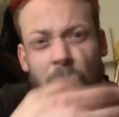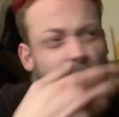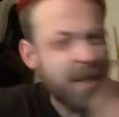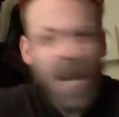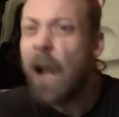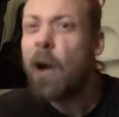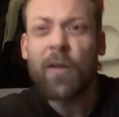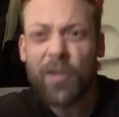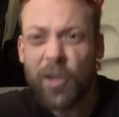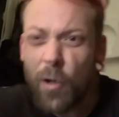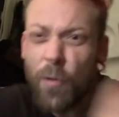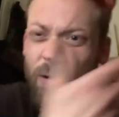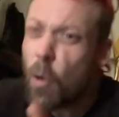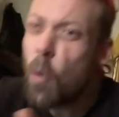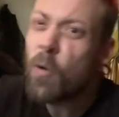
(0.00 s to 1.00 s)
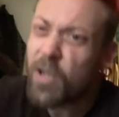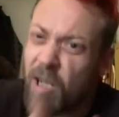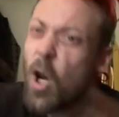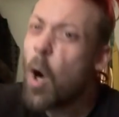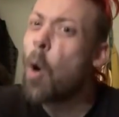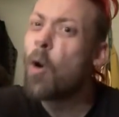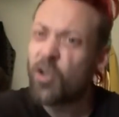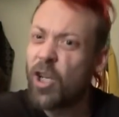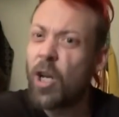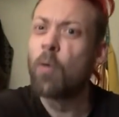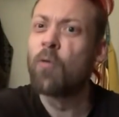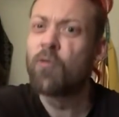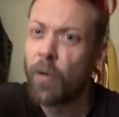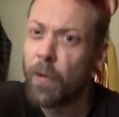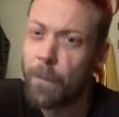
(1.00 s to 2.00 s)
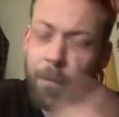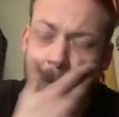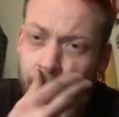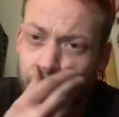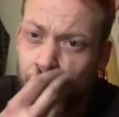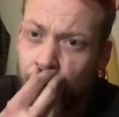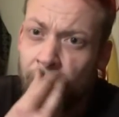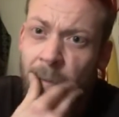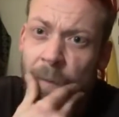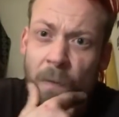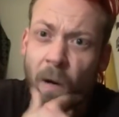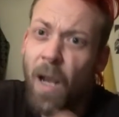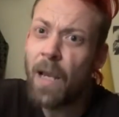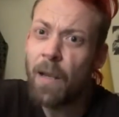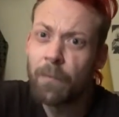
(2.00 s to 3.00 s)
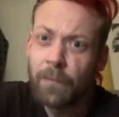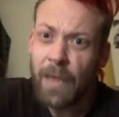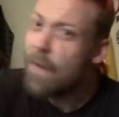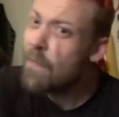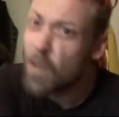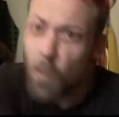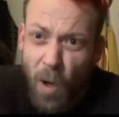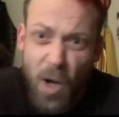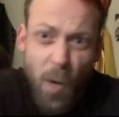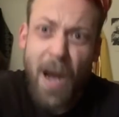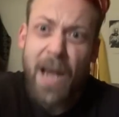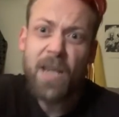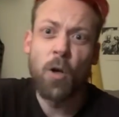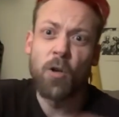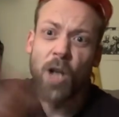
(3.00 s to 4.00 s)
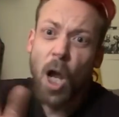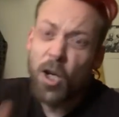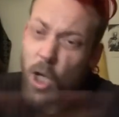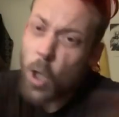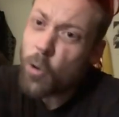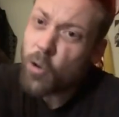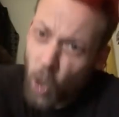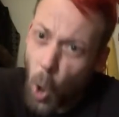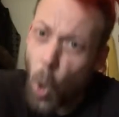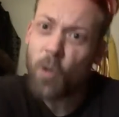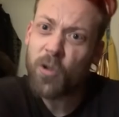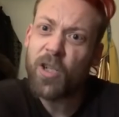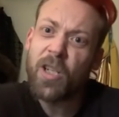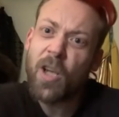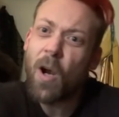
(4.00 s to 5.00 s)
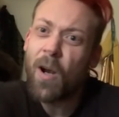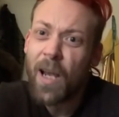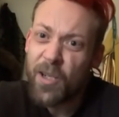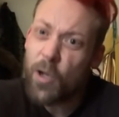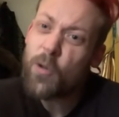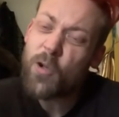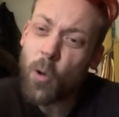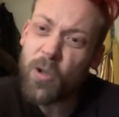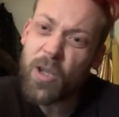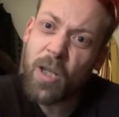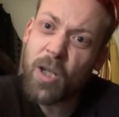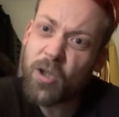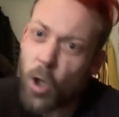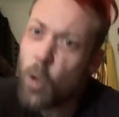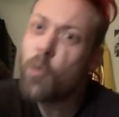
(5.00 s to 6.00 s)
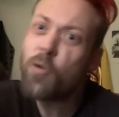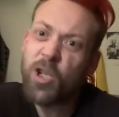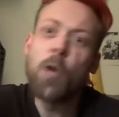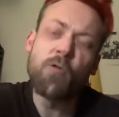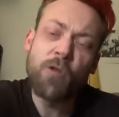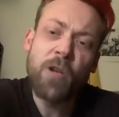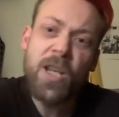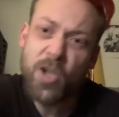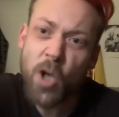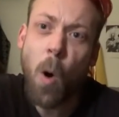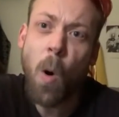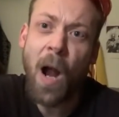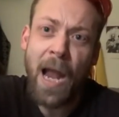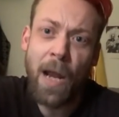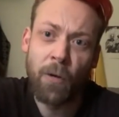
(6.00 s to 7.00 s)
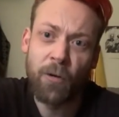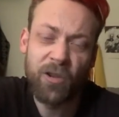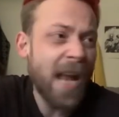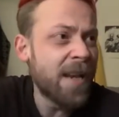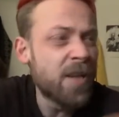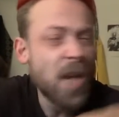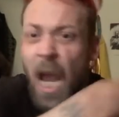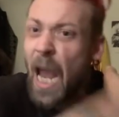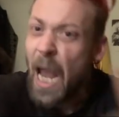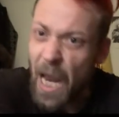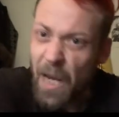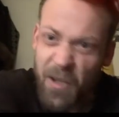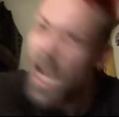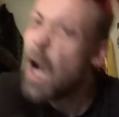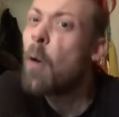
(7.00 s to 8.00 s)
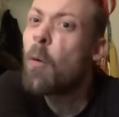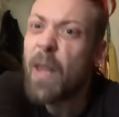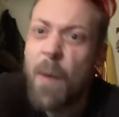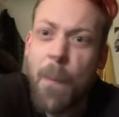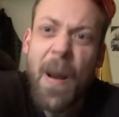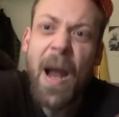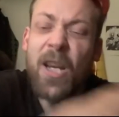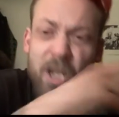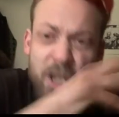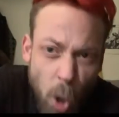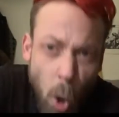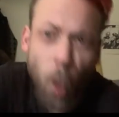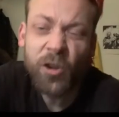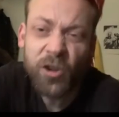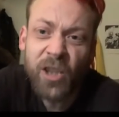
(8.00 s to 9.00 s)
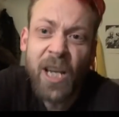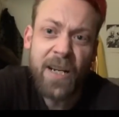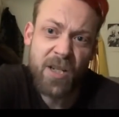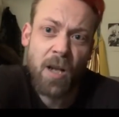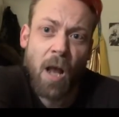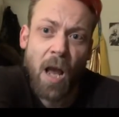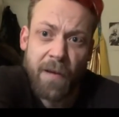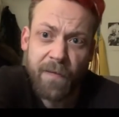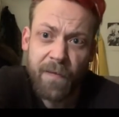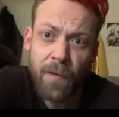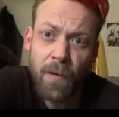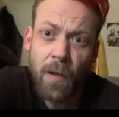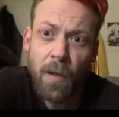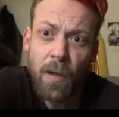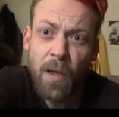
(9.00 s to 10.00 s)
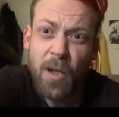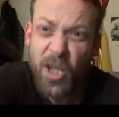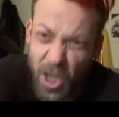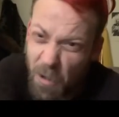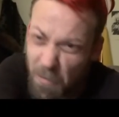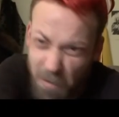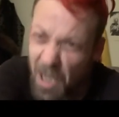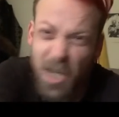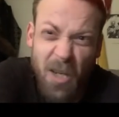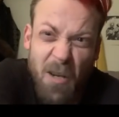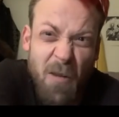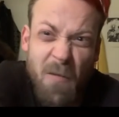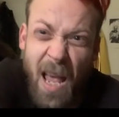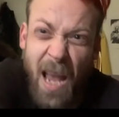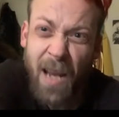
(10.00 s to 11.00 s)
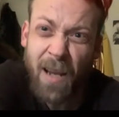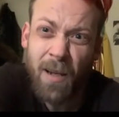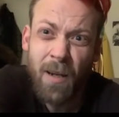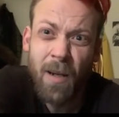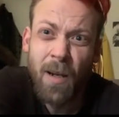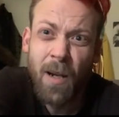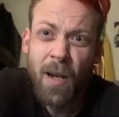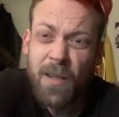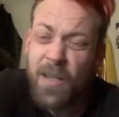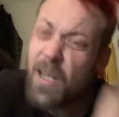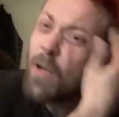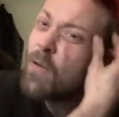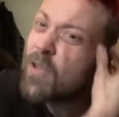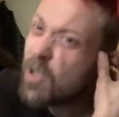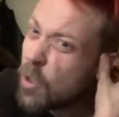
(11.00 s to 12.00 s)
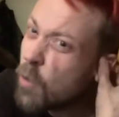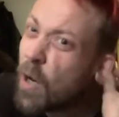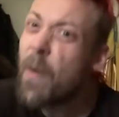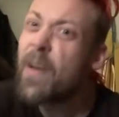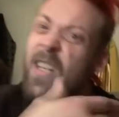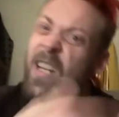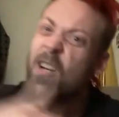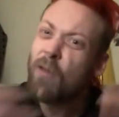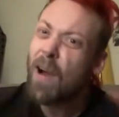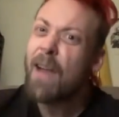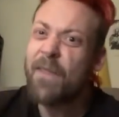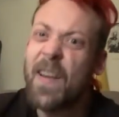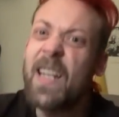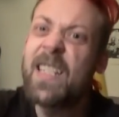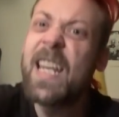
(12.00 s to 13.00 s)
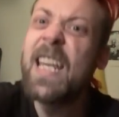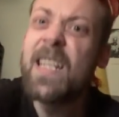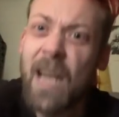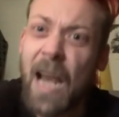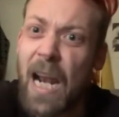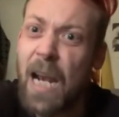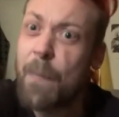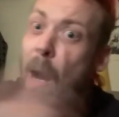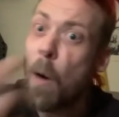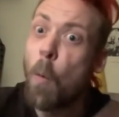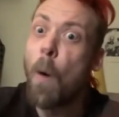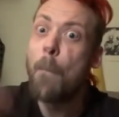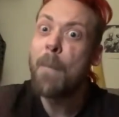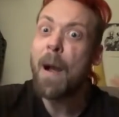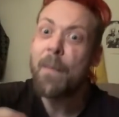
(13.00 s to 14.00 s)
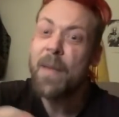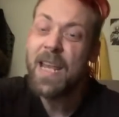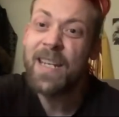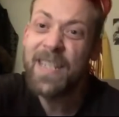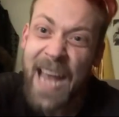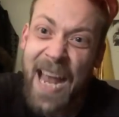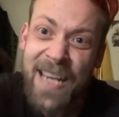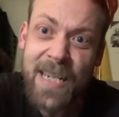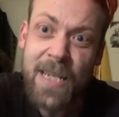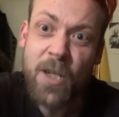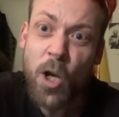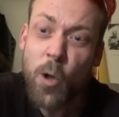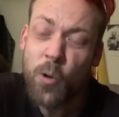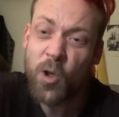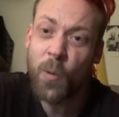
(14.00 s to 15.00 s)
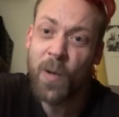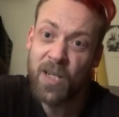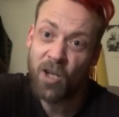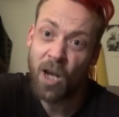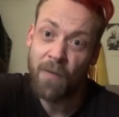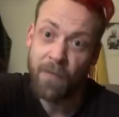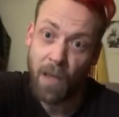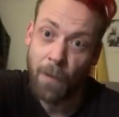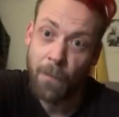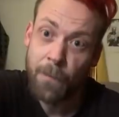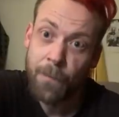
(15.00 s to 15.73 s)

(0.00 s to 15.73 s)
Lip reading: talk to your children, right? Even the one who ain't yours. Do you talk to the two children in your house and tell them about your sex life? Do you do that? Do you go into graphic detail about what mummy and daddy do to each other?